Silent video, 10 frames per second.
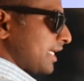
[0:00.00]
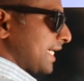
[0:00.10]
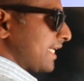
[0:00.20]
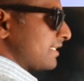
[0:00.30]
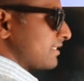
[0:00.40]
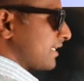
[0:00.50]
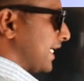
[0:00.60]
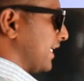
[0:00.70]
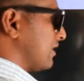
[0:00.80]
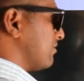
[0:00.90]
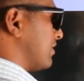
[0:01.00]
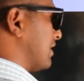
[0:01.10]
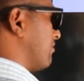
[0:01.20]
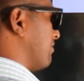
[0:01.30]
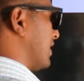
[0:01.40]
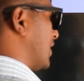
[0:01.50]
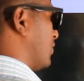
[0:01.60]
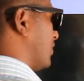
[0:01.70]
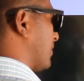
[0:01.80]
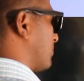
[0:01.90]
It is enough if we
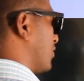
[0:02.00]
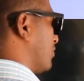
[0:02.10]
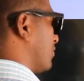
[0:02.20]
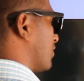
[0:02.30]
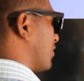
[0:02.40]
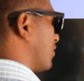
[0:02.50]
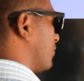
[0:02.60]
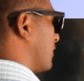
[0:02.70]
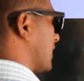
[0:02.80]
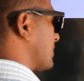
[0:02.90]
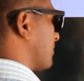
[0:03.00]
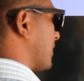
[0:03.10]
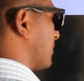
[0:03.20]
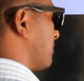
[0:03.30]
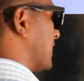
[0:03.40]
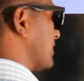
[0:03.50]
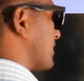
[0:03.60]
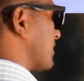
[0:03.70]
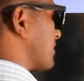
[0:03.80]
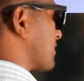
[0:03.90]
do up to 2 decimal
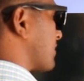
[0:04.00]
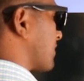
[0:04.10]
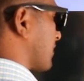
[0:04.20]
places.